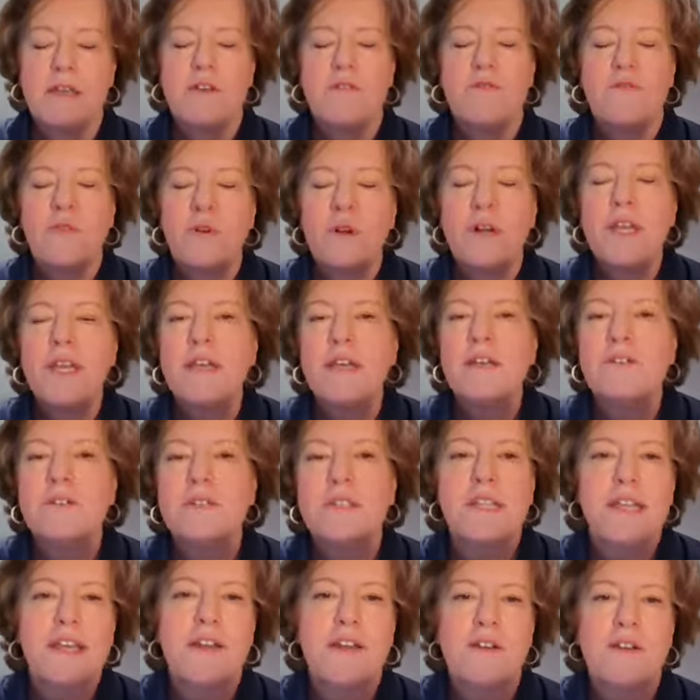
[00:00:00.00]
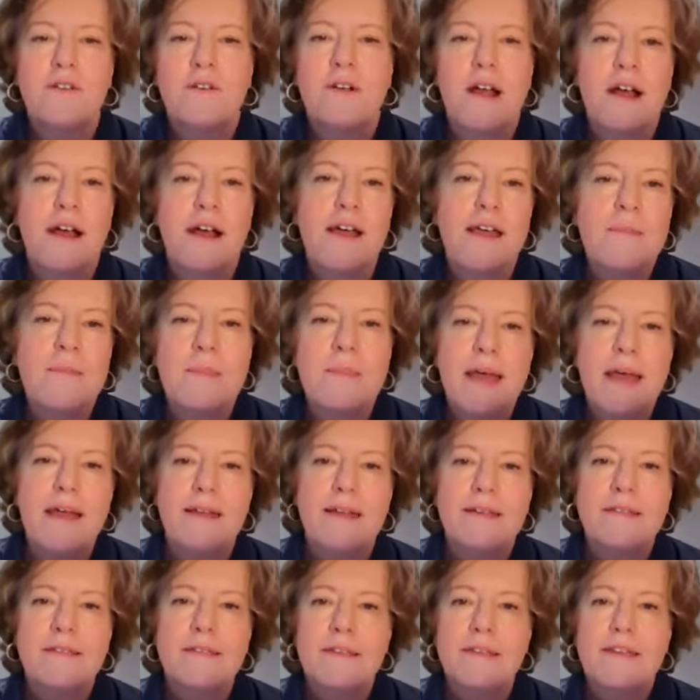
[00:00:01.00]
40 years later, I'm
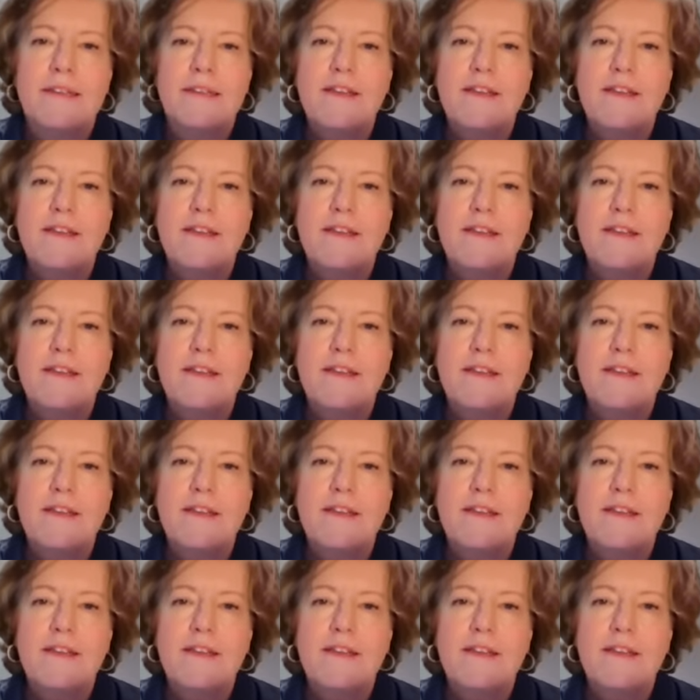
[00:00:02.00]
at